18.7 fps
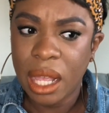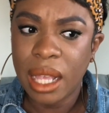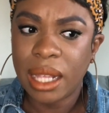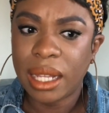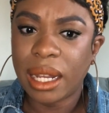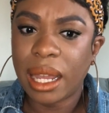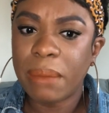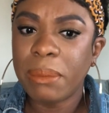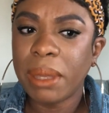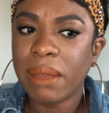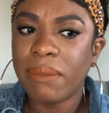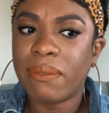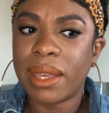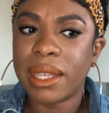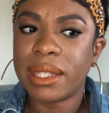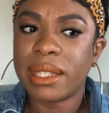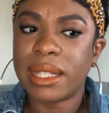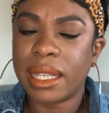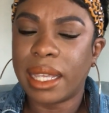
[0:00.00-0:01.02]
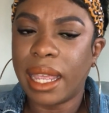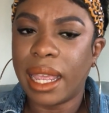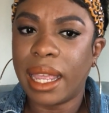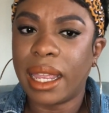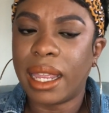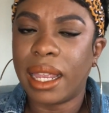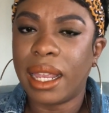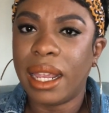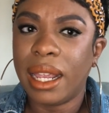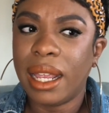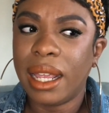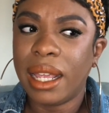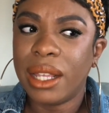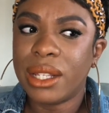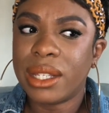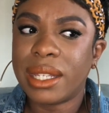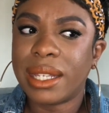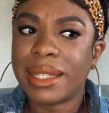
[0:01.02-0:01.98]
Let me investigate
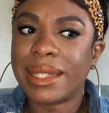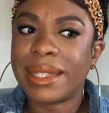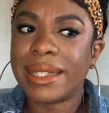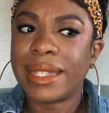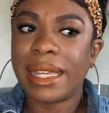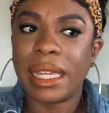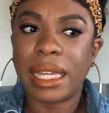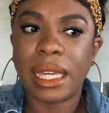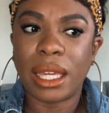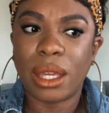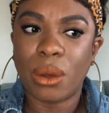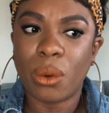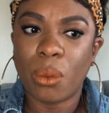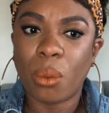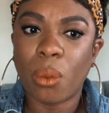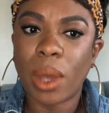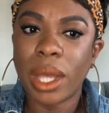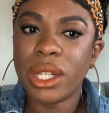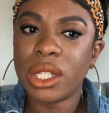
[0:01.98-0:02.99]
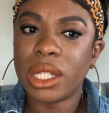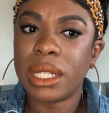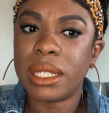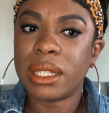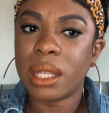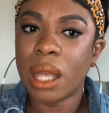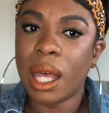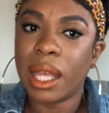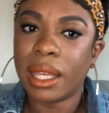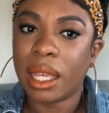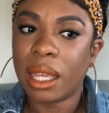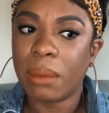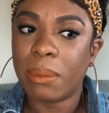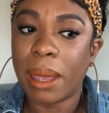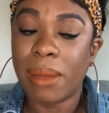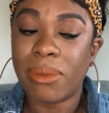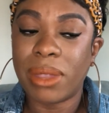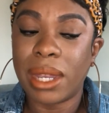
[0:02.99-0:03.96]
to see what she's talking
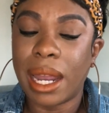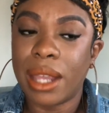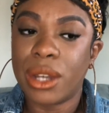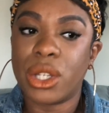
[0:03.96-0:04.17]
about that I